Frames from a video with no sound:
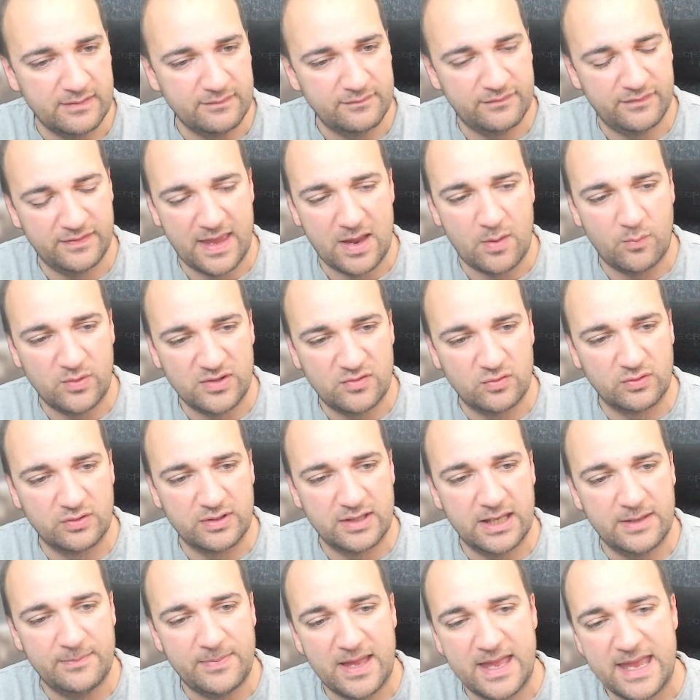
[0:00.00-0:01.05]
And for that, we're
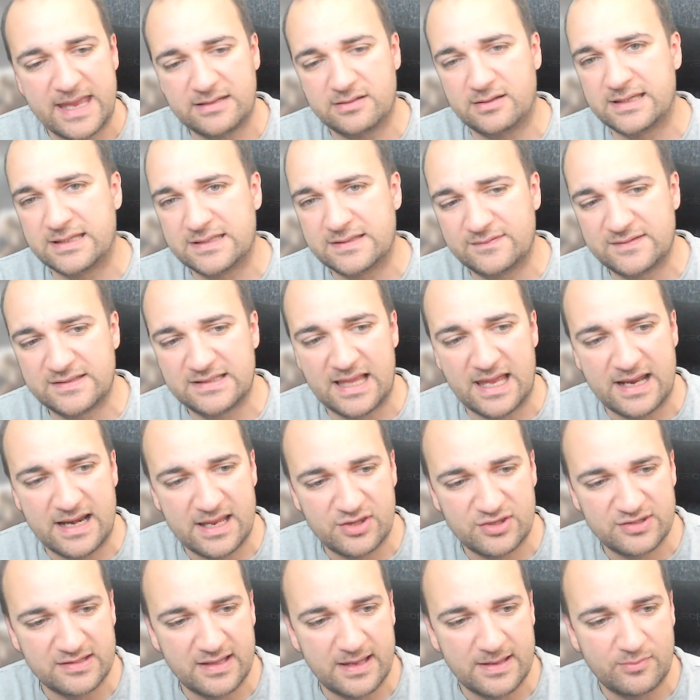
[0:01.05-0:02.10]
talking about Head Knights of
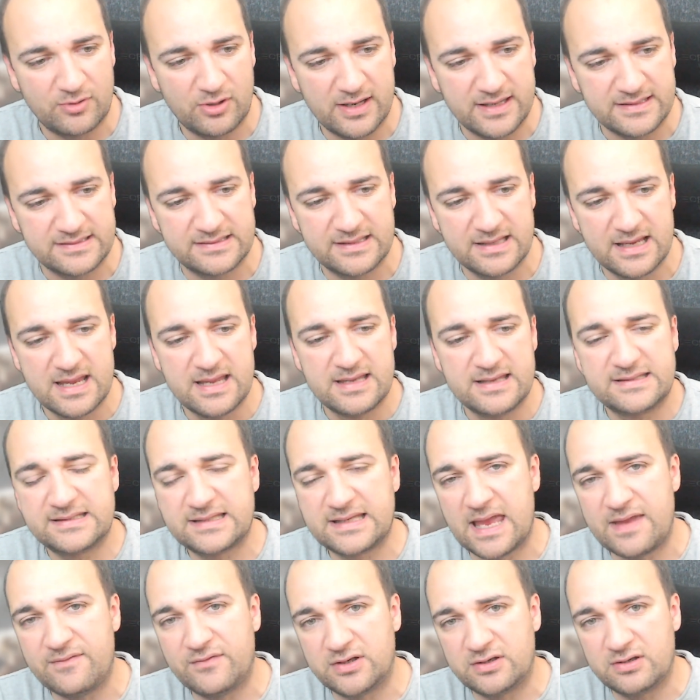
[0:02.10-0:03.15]
Slaanesh, Cyberites,
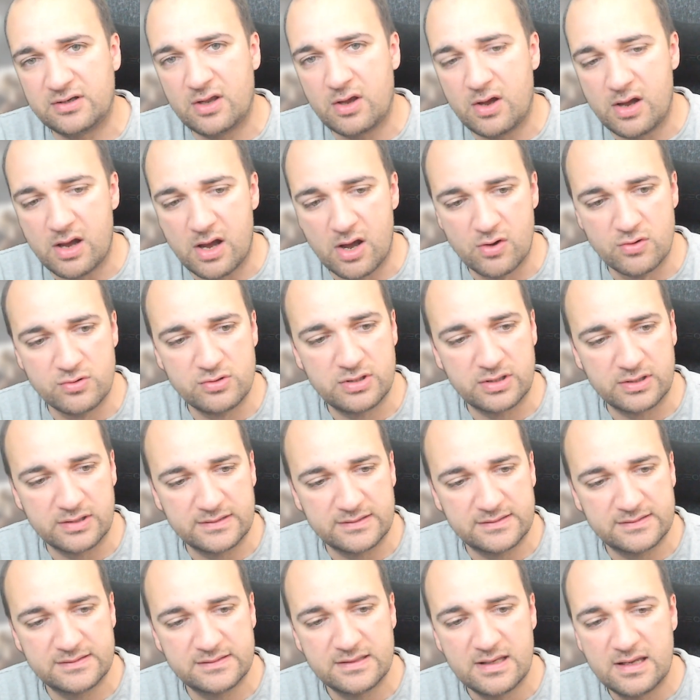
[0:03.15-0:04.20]
Skaven,
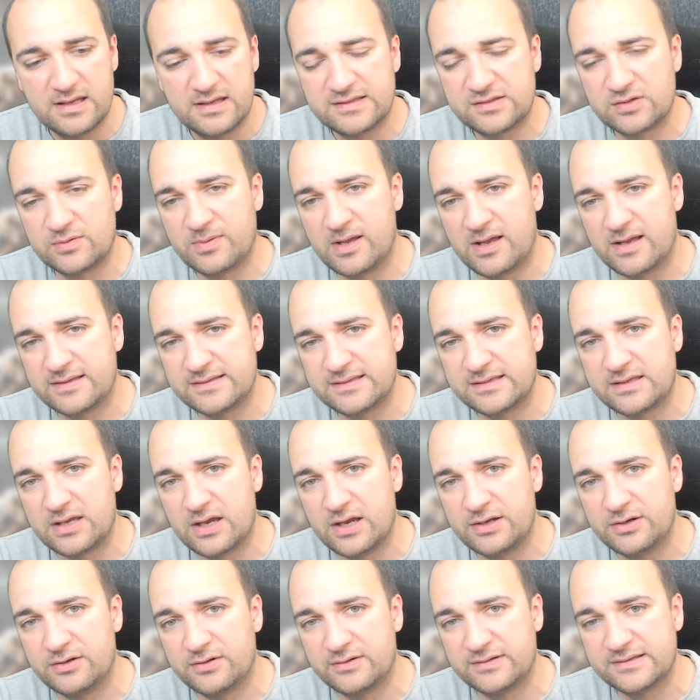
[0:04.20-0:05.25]
Ogres, Stormcast
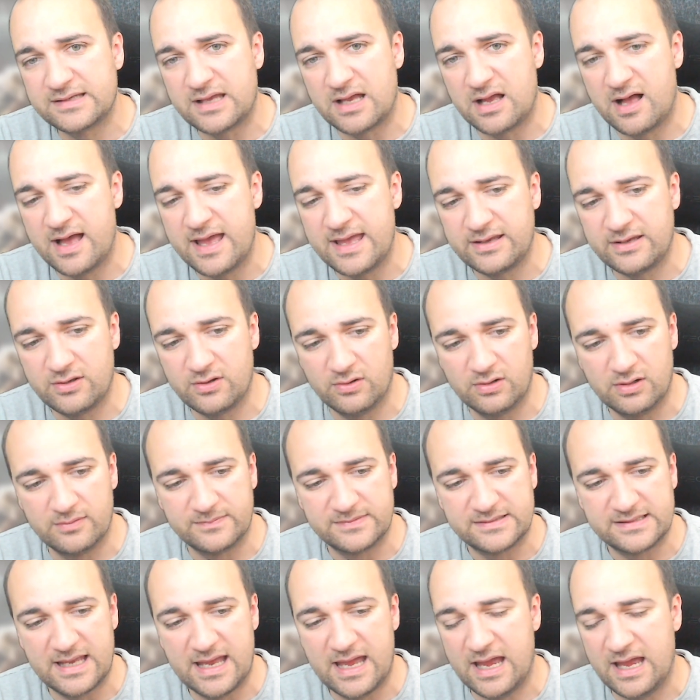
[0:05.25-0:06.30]
Eternals, Iron
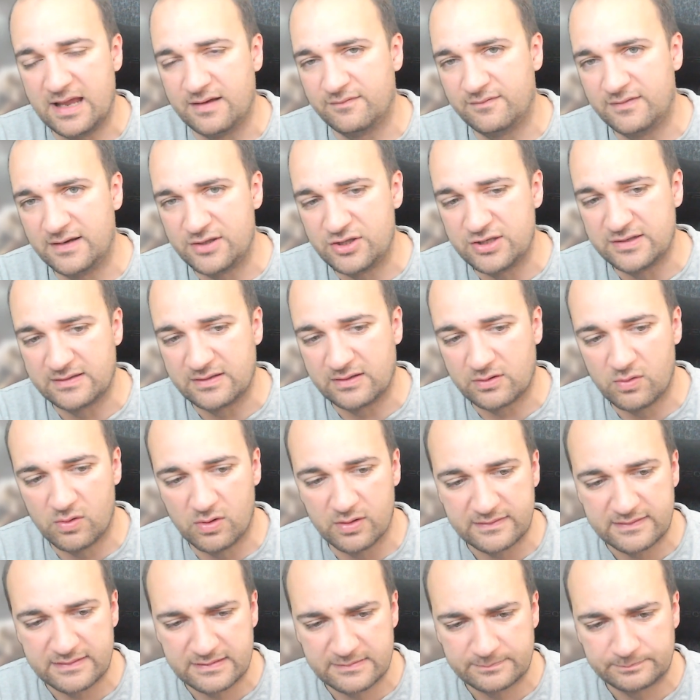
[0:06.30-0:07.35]
Golems, and Flesh Eater
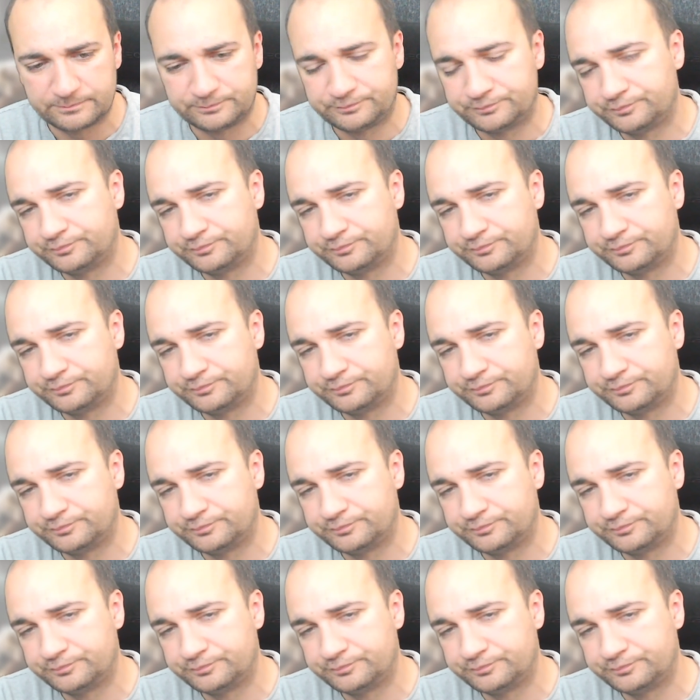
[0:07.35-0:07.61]
Courts.